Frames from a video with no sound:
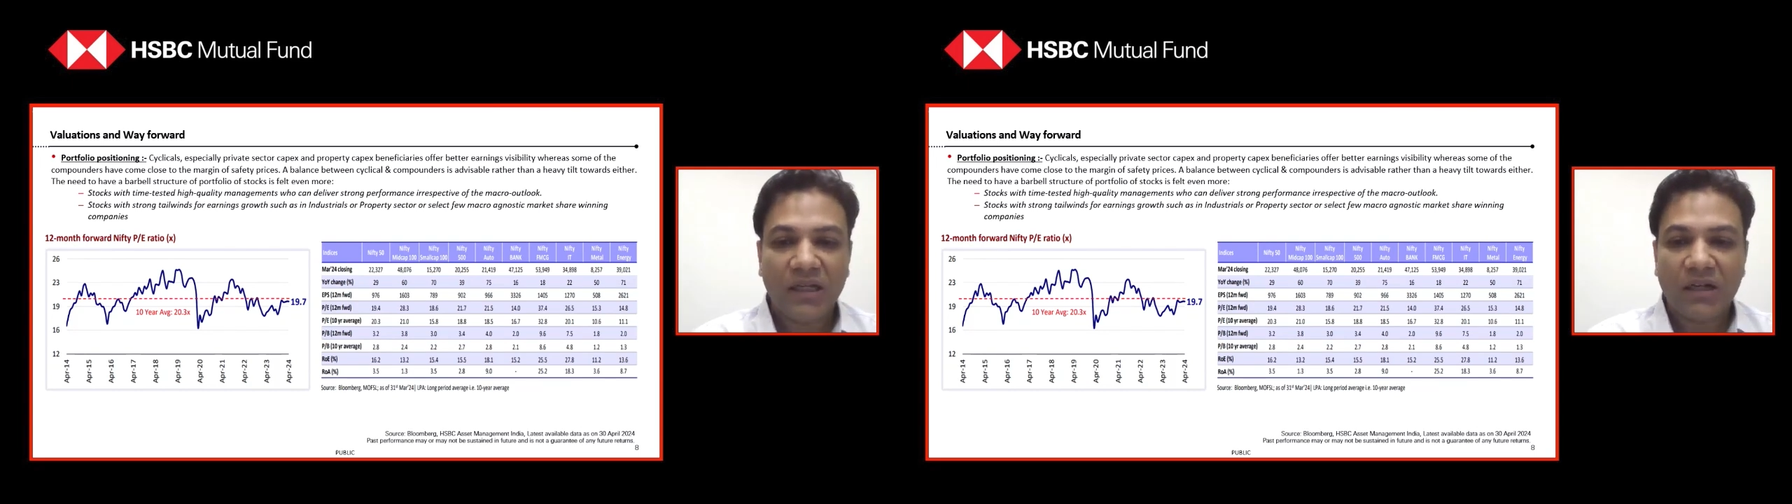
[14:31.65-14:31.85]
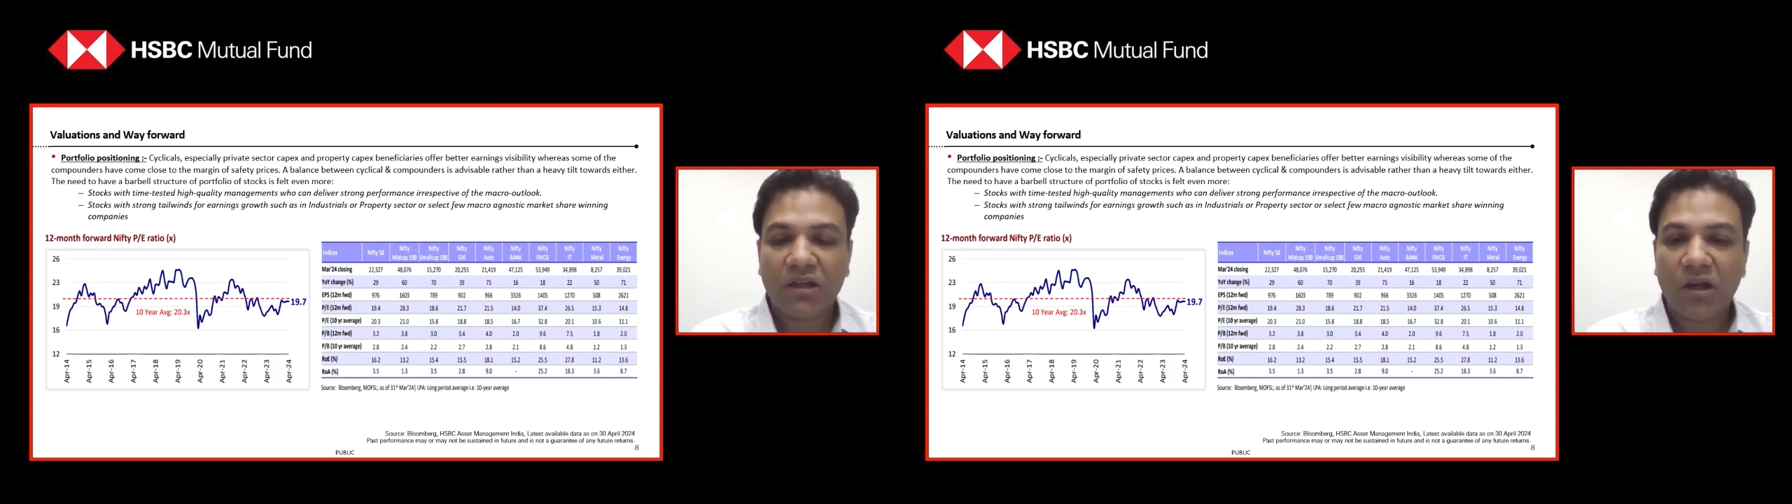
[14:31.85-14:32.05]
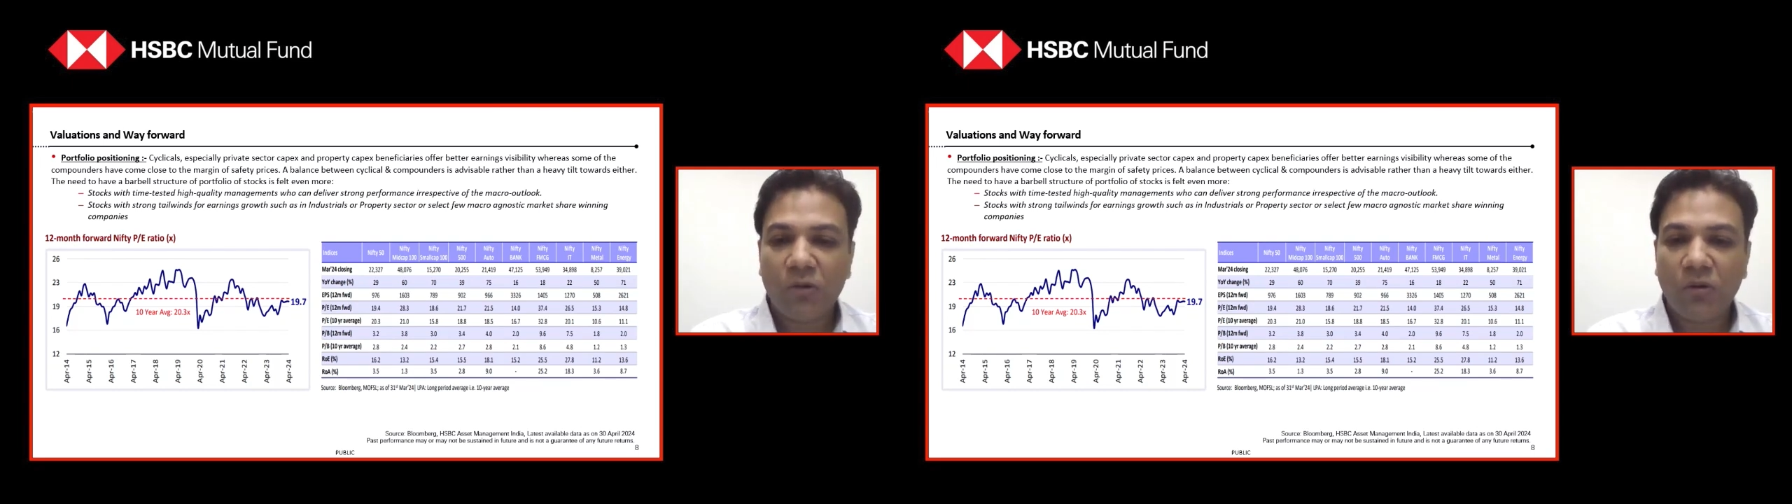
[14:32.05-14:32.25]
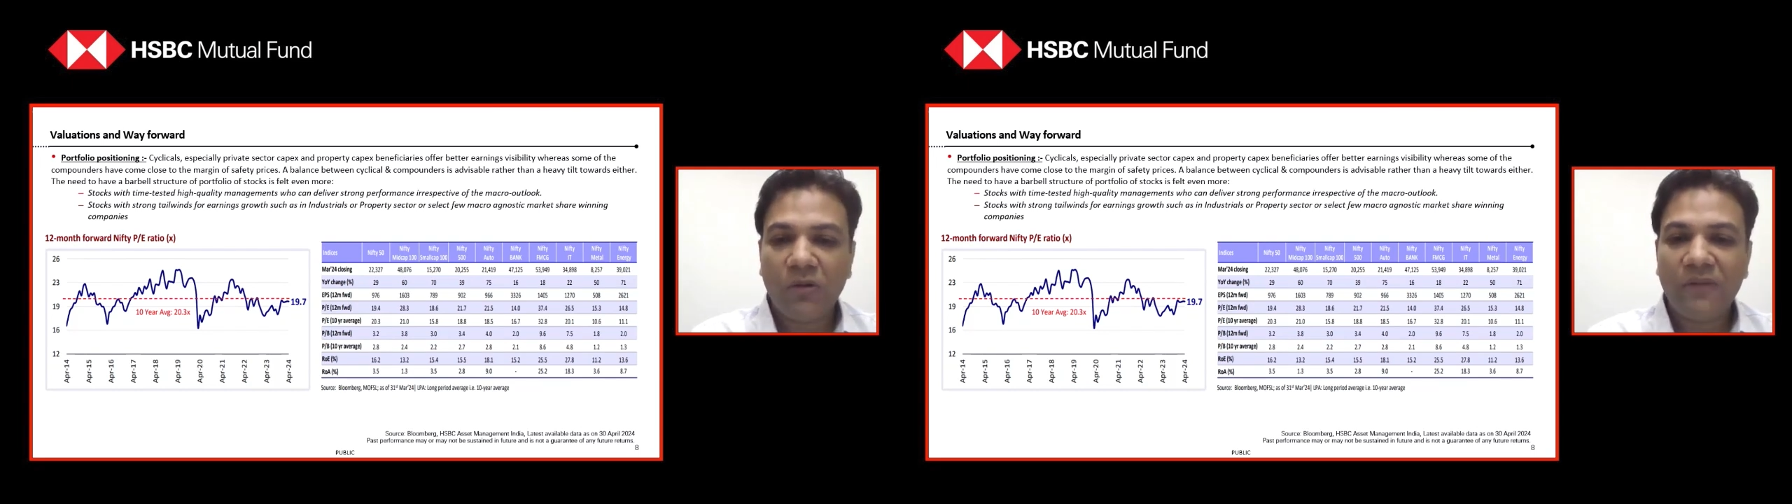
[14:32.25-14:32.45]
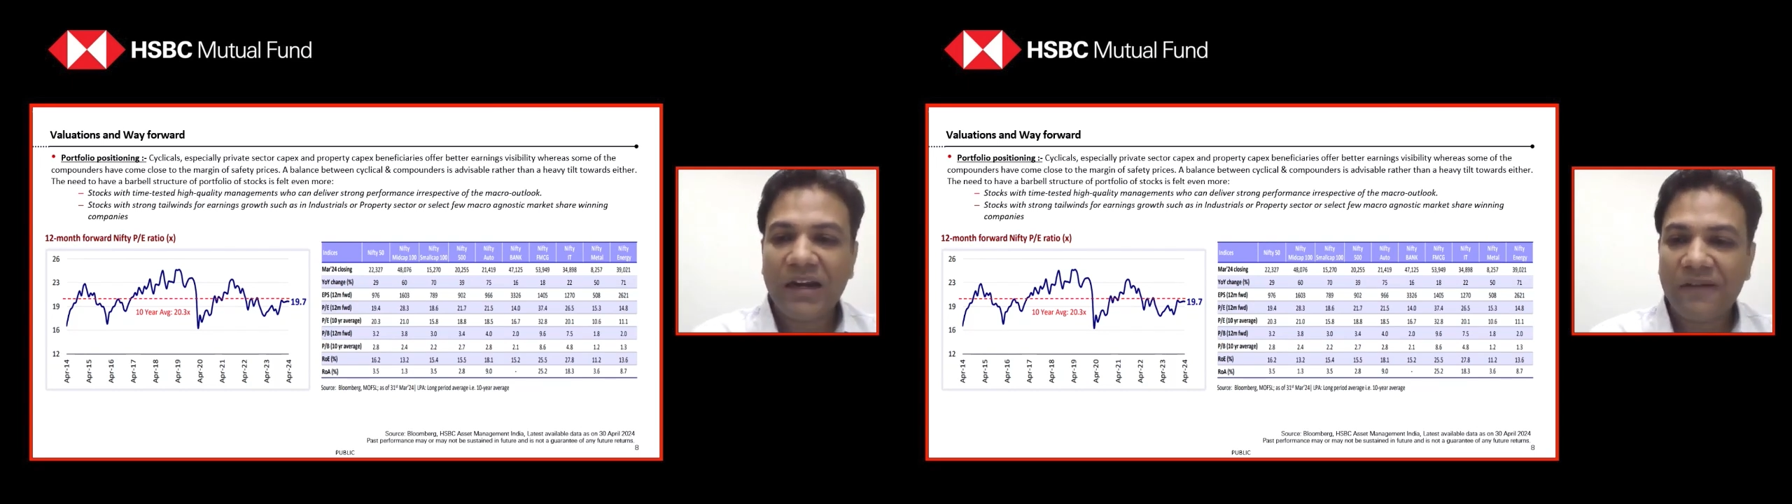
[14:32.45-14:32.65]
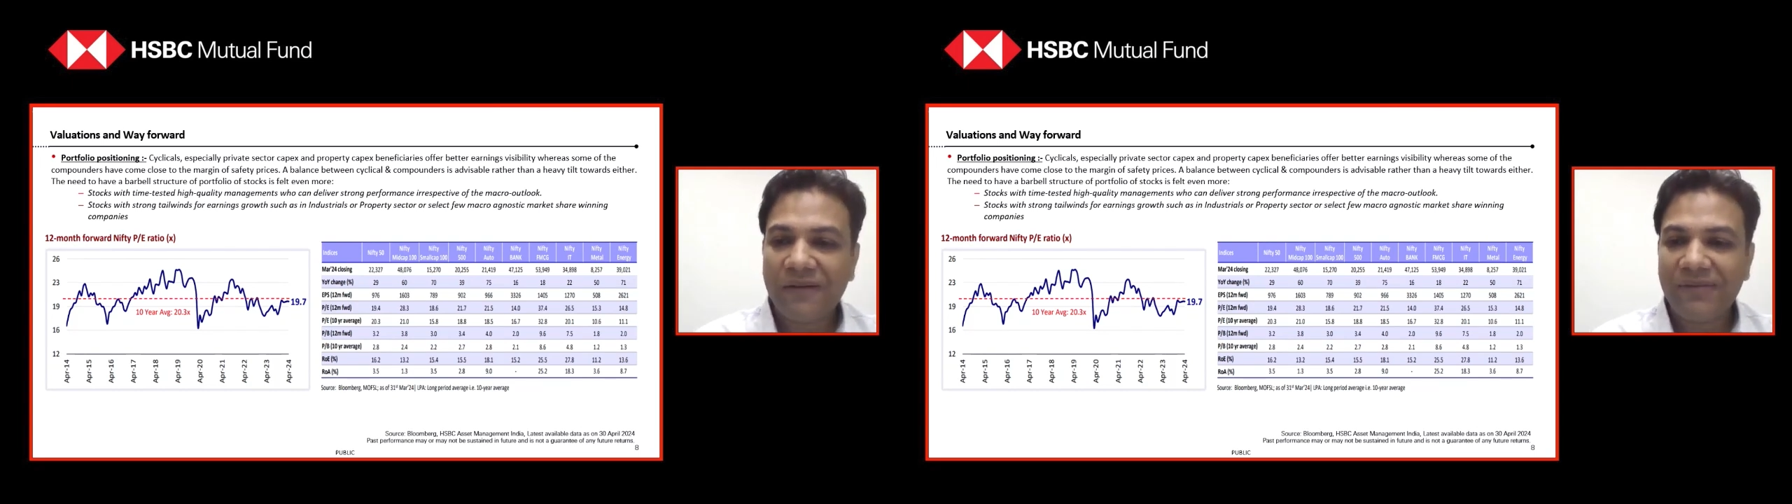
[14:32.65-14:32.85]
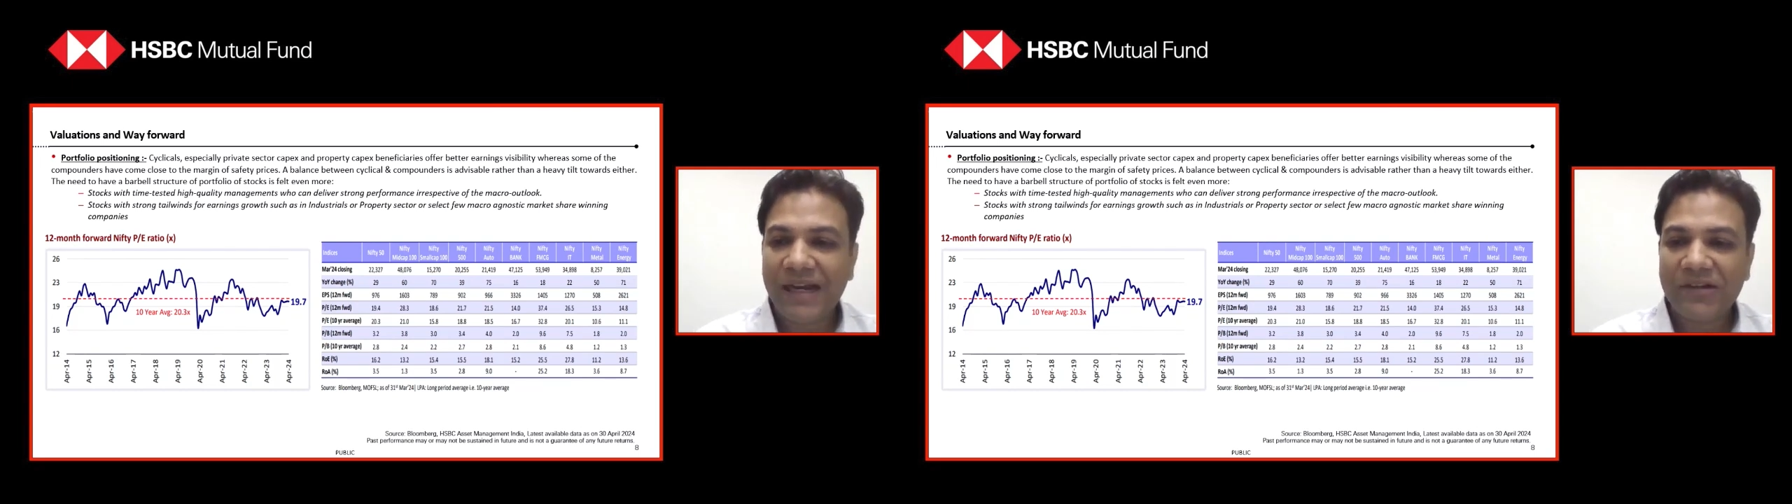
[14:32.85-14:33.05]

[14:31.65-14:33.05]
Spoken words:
Now, over and above that,